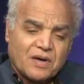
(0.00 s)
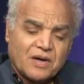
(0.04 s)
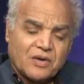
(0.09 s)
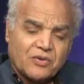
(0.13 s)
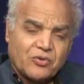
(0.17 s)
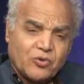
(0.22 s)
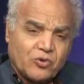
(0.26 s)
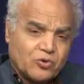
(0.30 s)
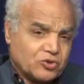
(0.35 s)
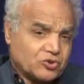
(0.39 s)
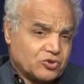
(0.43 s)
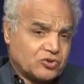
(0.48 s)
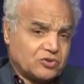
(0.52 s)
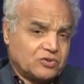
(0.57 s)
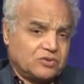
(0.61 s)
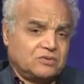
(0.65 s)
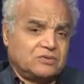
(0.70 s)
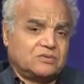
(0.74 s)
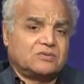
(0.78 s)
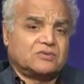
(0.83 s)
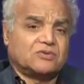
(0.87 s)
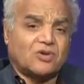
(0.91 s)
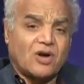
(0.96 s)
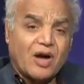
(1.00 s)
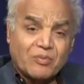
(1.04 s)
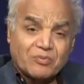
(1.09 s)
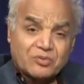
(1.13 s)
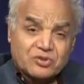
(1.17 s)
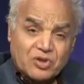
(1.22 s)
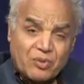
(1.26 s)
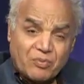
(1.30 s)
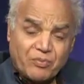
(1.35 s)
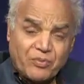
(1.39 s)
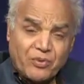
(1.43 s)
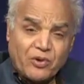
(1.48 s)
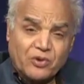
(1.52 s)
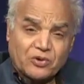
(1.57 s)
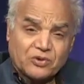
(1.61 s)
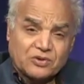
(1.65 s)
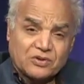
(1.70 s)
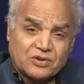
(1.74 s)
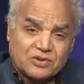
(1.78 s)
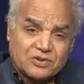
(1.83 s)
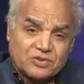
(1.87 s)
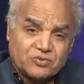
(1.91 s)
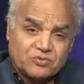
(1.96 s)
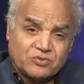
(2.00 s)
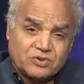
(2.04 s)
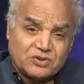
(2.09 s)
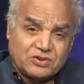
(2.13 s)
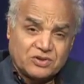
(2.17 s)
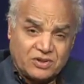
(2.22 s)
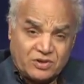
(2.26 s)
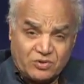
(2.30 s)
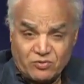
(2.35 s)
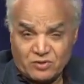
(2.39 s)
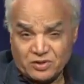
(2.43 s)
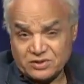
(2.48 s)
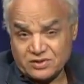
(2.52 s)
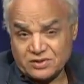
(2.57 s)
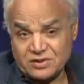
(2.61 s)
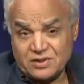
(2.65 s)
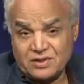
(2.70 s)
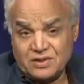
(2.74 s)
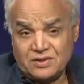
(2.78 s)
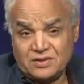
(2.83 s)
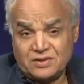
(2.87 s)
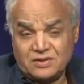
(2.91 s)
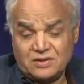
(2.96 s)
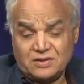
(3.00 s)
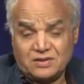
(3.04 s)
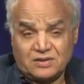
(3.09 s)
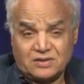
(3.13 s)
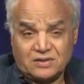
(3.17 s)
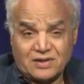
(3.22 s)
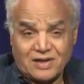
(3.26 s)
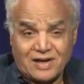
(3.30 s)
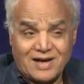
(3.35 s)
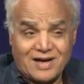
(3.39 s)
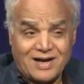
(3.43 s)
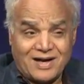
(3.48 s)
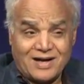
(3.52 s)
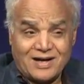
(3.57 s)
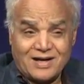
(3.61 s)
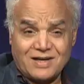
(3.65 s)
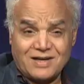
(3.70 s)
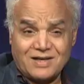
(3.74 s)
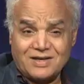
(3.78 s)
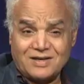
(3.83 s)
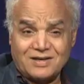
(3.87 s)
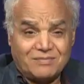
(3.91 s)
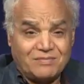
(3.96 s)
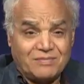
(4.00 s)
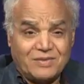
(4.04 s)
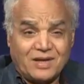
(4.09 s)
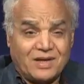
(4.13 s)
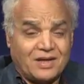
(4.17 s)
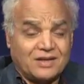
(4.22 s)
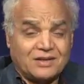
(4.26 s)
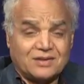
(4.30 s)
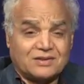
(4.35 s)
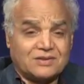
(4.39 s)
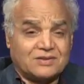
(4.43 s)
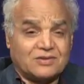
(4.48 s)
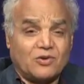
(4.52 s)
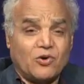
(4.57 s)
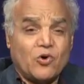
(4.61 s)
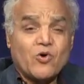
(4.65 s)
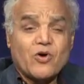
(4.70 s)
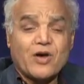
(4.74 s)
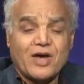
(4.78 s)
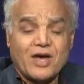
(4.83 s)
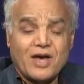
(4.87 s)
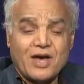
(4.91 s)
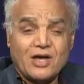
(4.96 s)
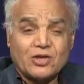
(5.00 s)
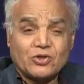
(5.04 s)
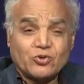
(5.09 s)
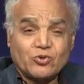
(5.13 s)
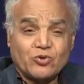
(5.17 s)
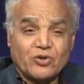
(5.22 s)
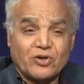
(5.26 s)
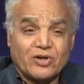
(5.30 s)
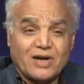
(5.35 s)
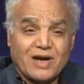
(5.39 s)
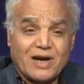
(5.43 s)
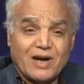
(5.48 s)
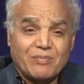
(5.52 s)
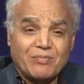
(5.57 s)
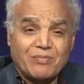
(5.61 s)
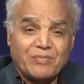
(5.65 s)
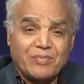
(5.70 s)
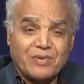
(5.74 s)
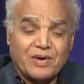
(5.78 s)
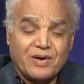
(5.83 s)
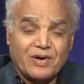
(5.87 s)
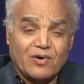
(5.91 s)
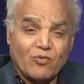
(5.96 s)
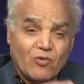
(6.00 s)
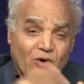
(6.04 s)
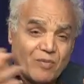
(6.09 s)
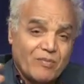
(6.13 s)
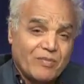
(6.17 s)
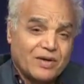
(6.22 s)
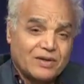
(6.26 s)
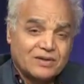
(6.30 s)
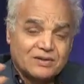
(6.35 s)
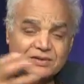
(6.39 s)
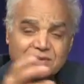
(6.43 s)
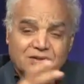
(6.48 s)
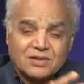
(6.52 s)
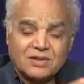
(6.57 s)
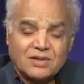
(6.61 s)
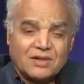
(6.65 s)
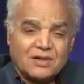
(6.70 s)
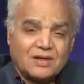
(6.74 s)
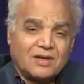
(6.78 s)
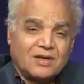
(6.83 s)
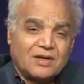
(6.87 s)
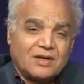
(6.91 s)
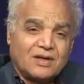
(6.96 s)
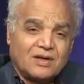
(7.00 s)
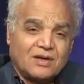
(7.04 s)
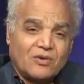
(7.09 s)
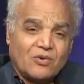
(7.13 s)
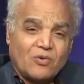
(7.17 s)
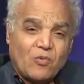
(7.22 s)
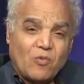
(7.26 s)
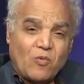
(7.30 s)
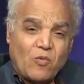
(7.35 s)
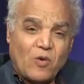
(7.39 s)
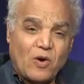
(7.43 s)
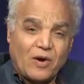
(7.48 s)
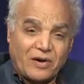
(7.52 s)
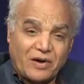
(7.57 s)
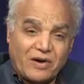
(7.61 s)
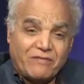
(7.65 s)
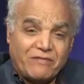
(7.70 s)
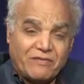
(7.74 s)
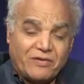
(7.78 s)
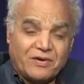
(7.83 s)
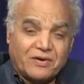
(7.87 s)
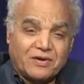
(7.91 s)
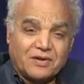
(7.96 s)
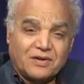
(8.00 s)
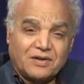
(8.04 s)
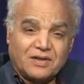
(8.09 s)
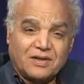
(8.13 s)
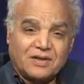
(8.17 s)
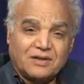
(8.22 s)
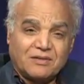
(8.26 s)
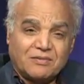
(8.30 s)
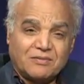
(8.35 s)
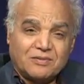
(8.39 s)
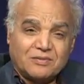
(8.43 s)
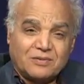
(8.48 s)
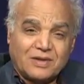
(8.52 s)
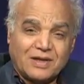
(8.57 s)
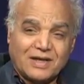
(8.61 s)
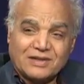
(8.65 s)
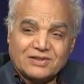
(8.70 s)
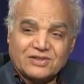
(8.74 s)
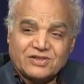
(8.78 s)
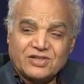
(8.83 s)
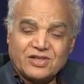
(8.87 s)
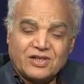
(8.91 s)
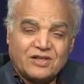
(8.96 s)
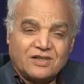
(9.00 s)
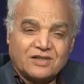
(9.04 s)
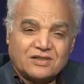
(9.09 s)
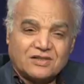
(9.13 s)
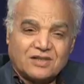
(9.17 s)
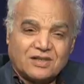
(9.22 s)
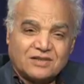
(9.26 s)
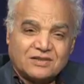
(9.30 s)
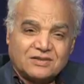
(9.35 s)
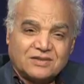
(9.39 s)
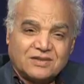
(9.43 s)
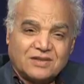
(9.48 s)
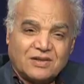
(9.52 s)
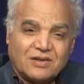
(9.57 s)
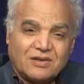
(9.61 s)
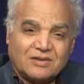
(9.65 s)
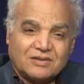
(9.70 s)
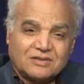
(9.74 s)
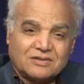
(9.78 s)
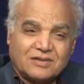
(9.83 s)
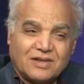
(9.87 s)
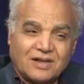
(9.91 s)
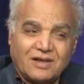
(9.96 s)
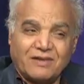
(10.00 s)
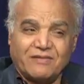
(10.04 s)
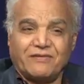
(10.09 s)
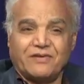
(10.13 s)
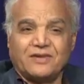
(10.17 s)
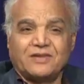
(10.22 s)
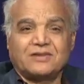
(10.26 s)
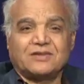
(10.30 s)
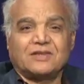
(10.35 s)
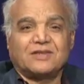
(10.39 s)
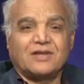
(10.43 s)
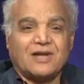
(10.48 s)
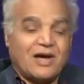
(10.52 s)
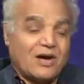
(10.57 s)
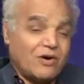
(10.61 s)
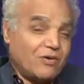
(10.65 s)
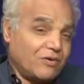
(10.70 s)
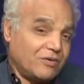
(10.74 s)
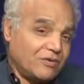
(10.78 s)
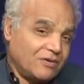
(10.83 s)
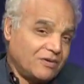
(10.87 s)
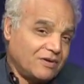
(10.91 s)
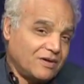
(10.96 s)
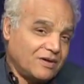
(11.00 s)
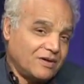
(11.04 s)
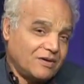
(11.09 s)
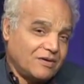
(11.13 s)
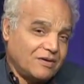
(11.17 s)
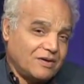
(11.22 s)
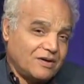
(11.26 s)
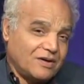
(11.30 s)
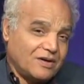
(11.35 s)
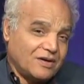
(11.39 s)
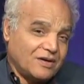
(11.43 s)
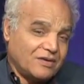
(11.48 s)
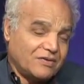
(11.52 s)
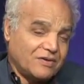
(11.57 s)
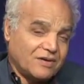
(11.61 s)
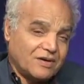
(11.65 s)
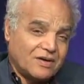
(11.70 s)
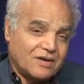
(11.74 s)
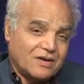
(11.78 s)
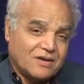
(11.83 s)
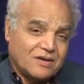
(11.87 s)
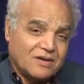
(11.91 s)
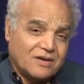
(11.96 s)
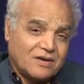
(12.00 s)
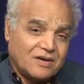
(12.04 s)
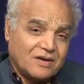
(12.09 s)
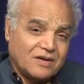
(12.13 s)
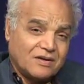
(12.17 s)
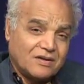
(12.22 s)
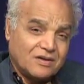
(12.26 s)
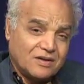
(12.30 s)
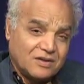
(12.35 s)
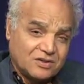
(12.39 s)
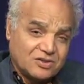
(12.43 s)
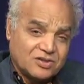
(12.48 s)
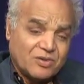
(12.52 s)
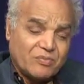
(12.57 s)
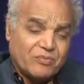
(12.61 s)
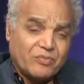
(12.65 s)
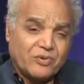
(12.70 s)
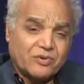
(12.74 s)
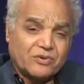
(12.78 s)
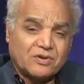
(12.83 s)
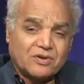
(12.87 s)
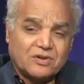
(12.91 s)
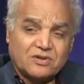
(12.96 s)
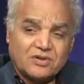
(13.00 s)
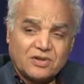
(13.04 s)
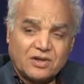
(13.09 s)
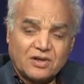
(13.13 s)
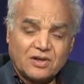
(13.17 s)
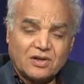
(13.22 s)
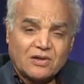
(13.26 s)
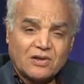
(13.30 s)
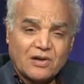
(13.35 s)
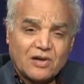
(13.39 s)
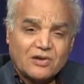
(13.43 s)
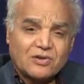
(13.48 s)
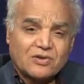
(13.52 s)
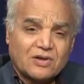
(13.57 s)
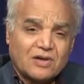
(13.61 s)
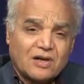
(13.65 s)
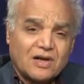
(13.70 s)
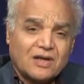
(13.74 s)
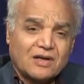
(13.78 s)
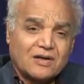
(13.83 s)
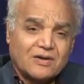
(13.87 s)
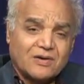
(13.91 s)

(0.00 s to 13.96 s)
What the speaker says: those Trump supporters the guy make it okay to grab women's whatever. We can say this on our television. Now I think his supporters are taking it literally and